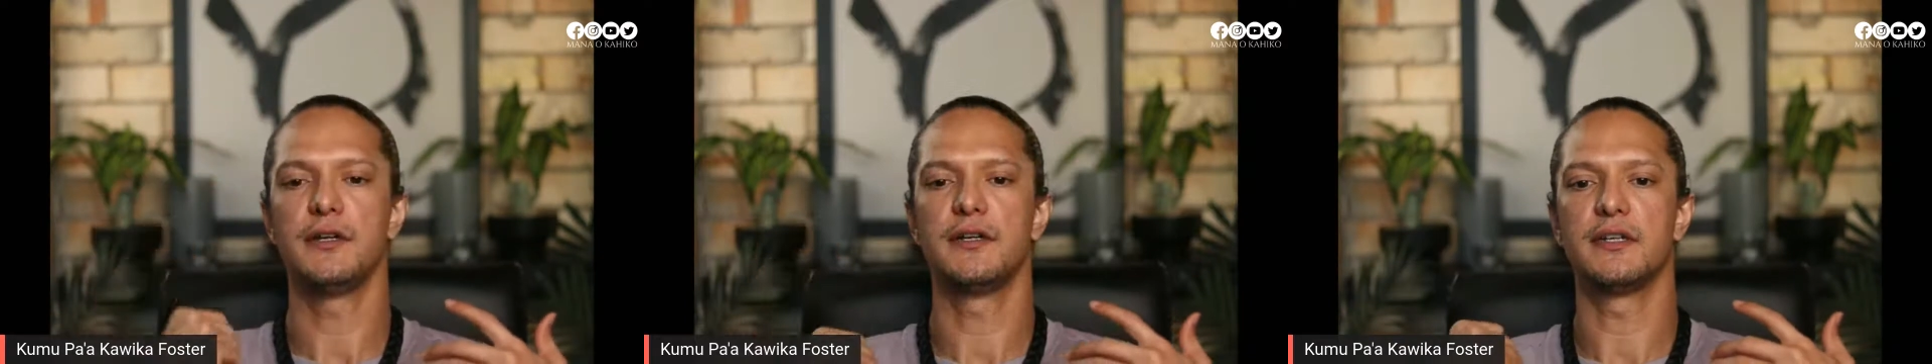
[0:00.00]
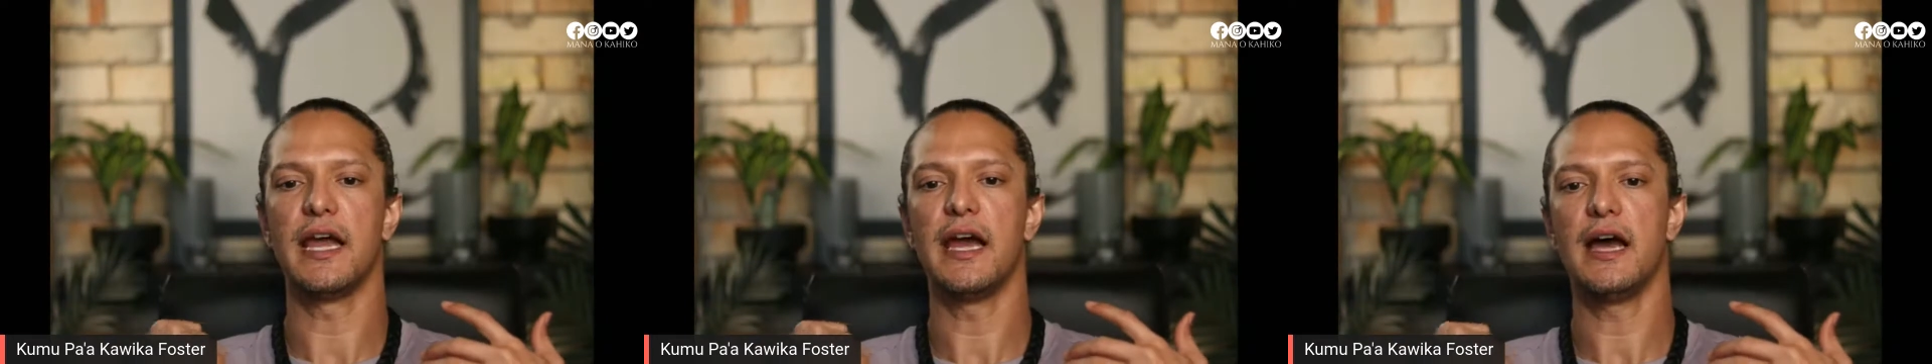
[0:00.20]

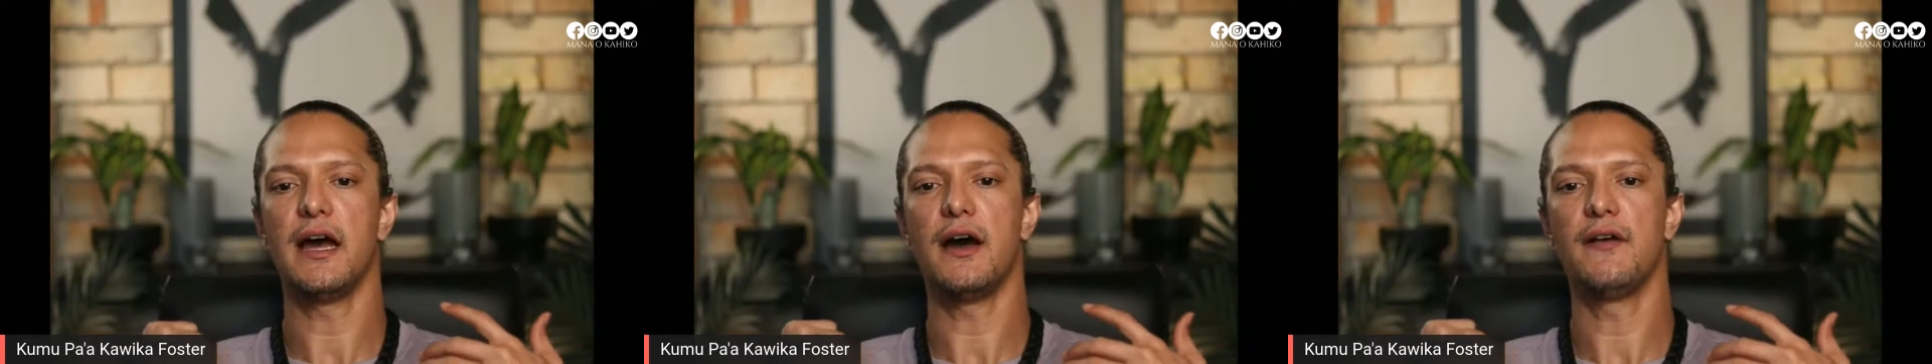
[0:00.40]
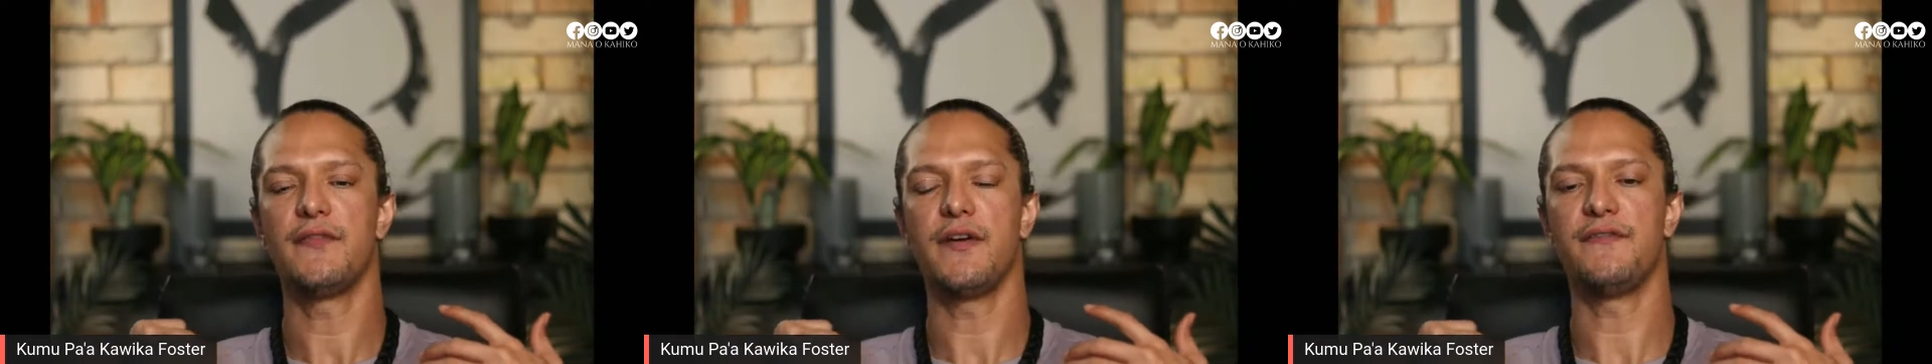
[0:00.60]

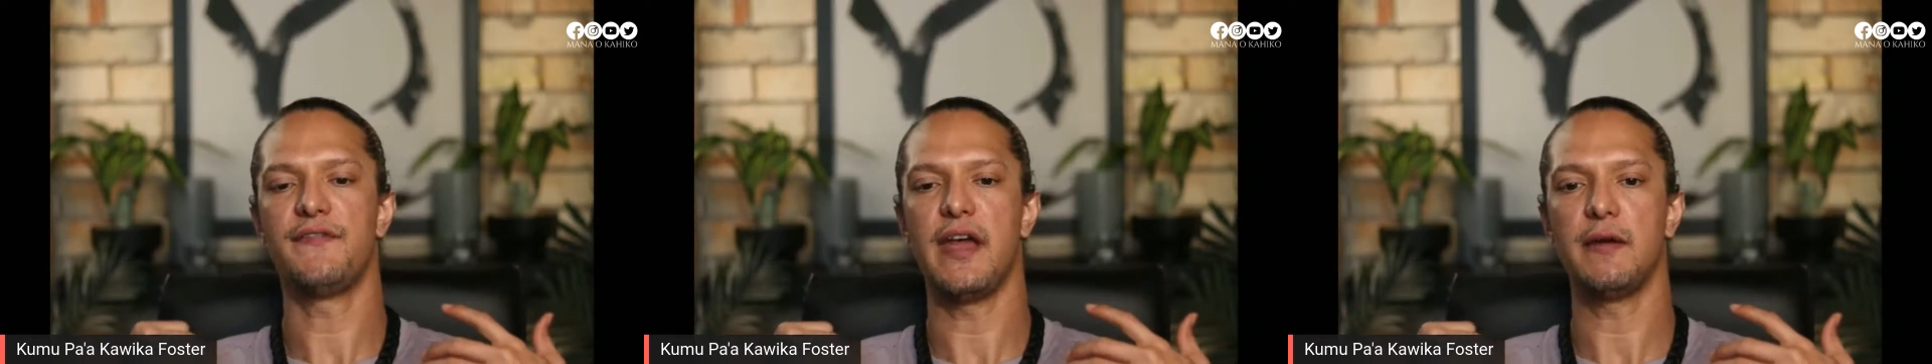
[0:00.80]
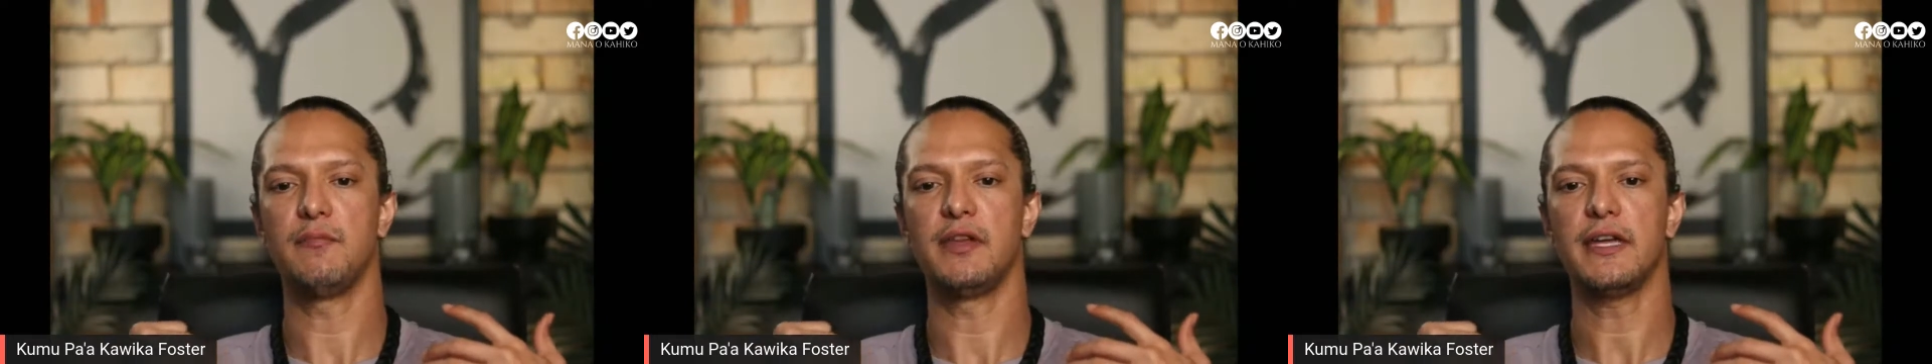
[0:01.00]
of the
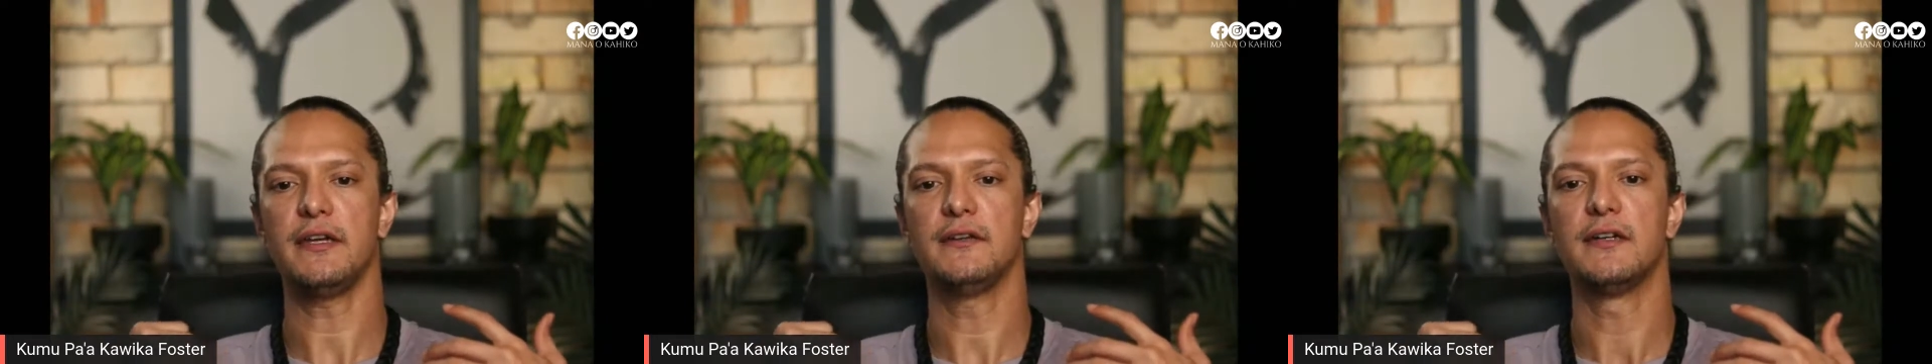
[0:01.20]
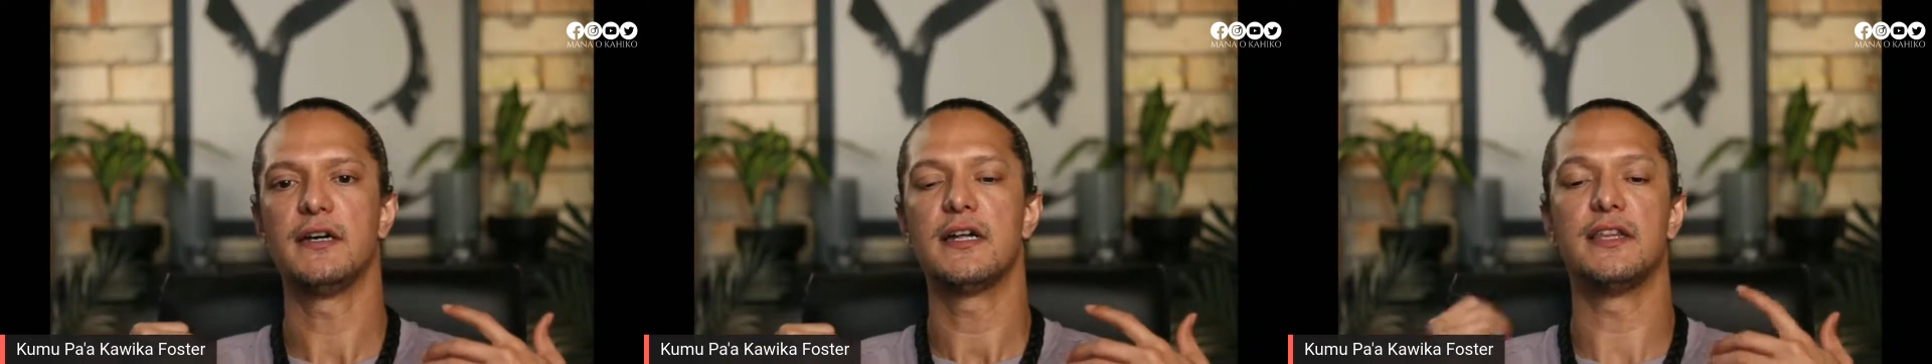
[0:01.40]
family
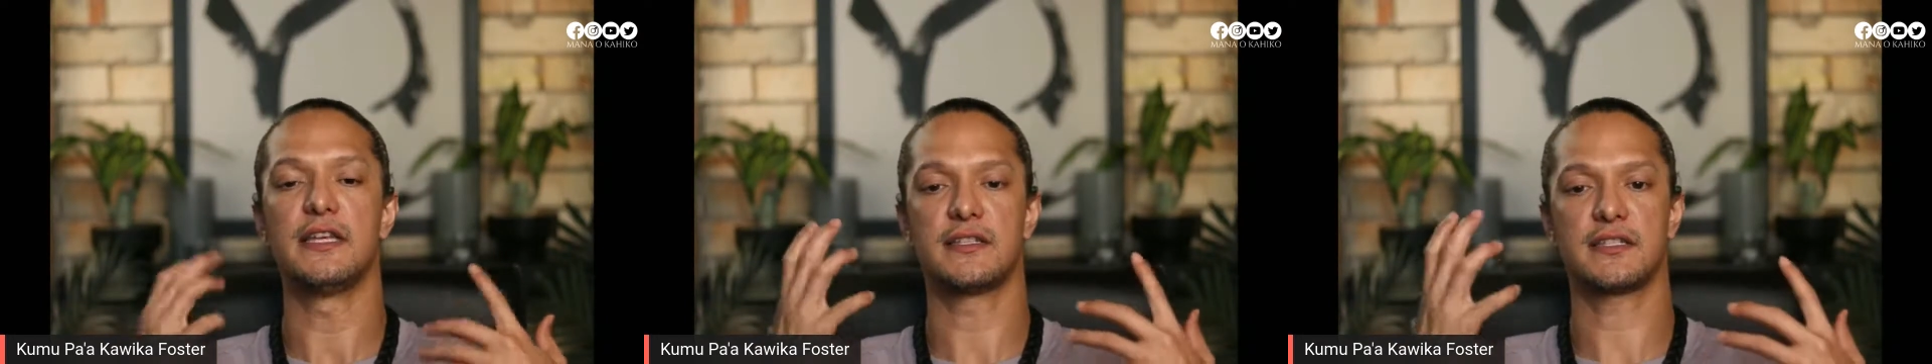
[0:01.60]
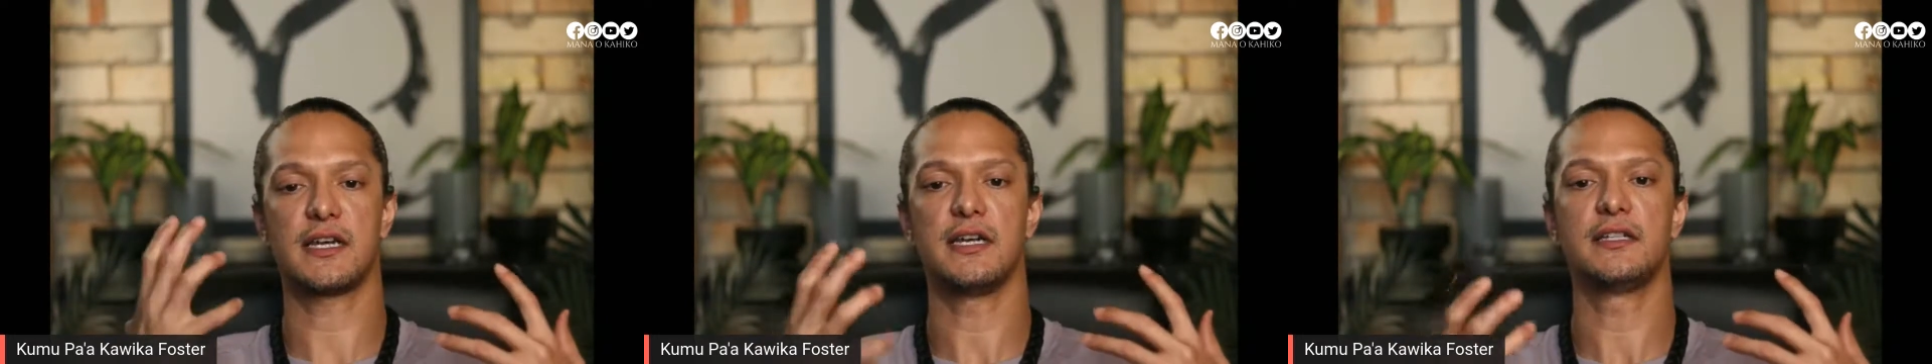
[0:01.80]
that's
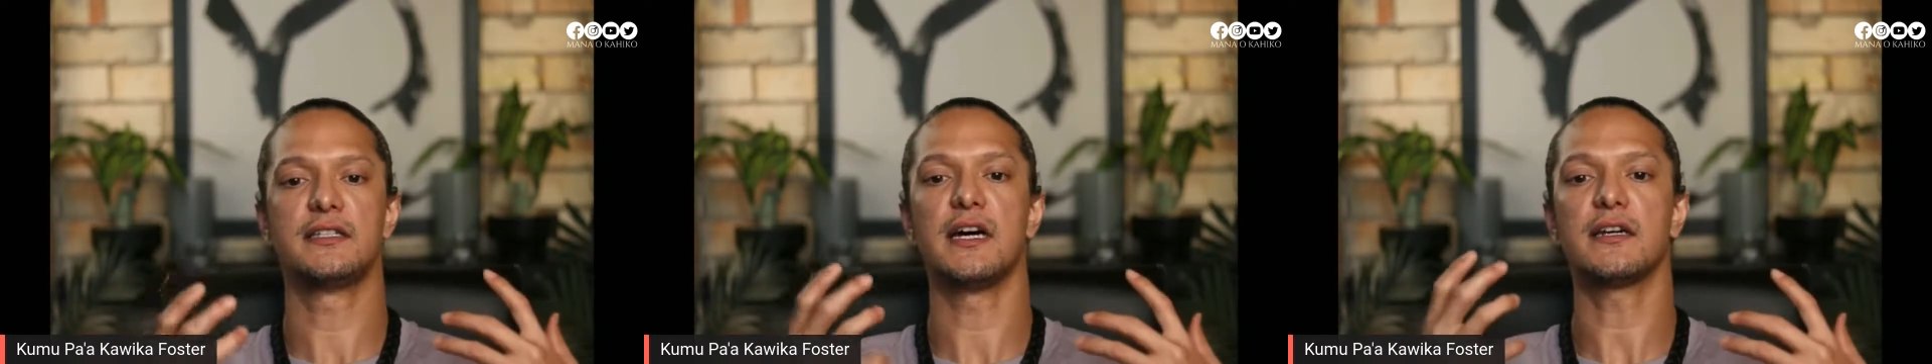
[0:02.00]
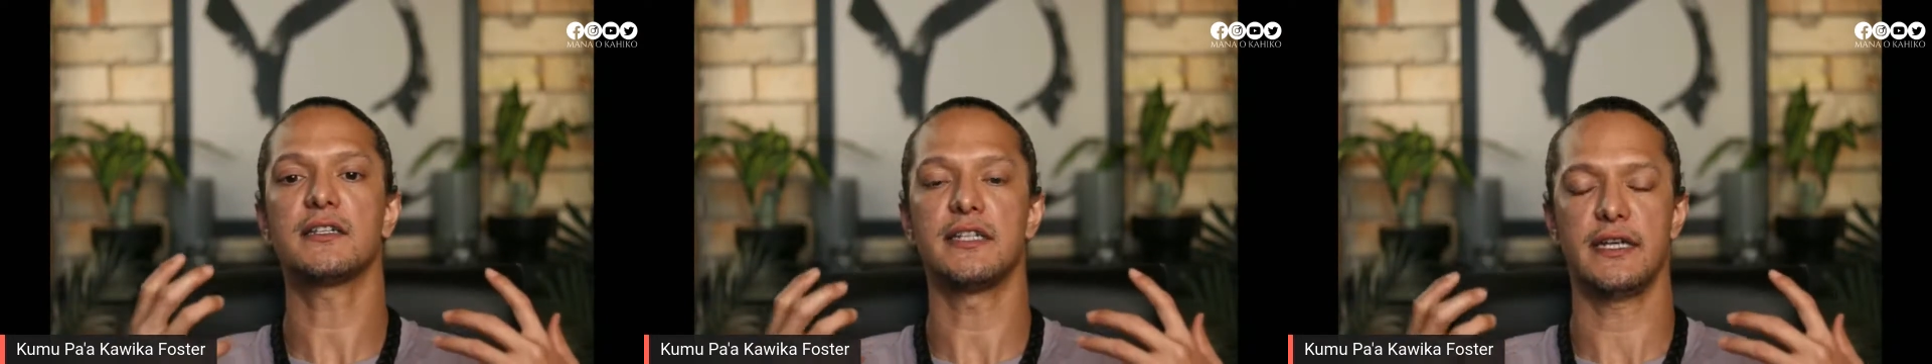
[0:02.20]

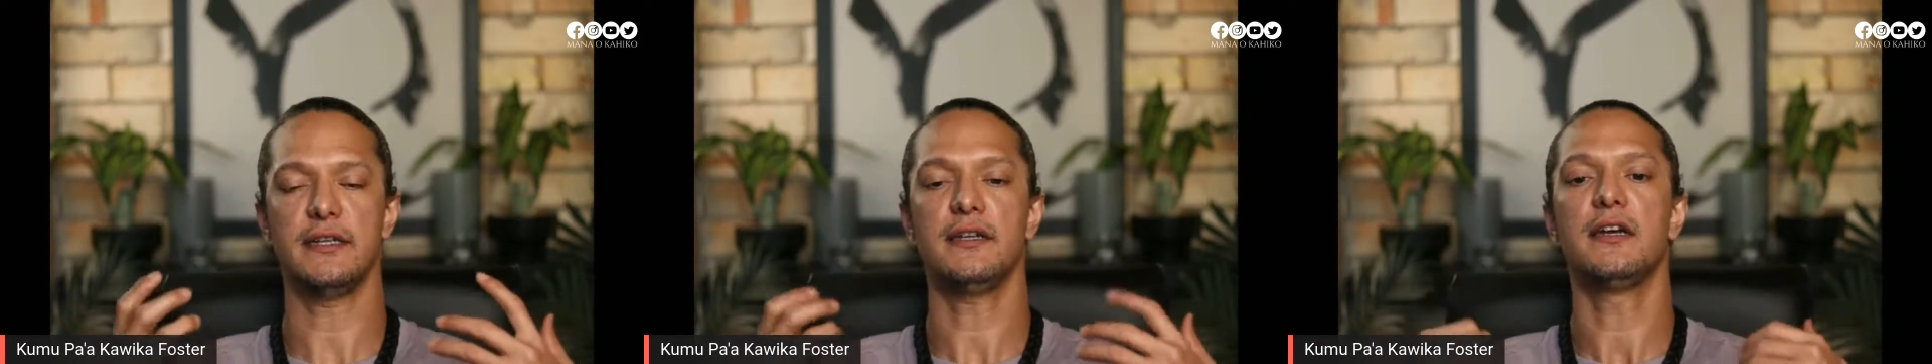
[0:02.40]
conducting